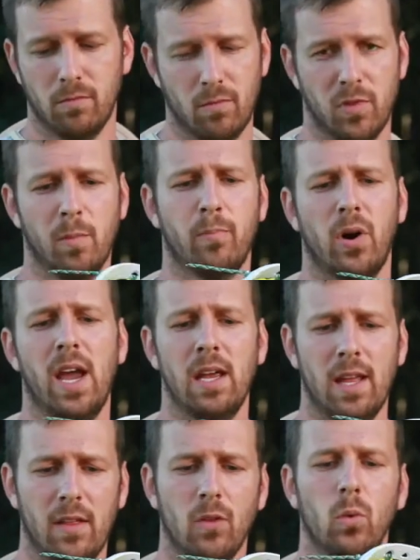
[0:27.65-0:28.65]
the braid
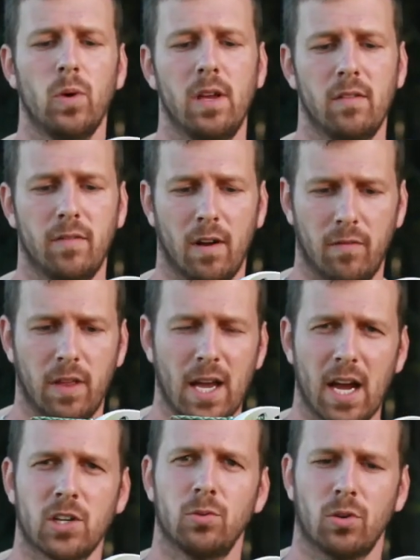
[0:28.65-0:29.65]
and the weave of the
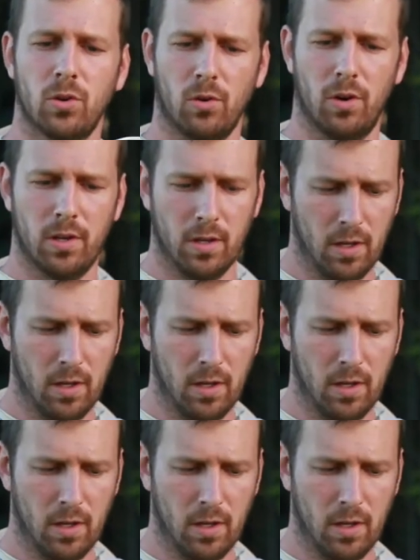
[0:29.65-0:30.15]
actual cord.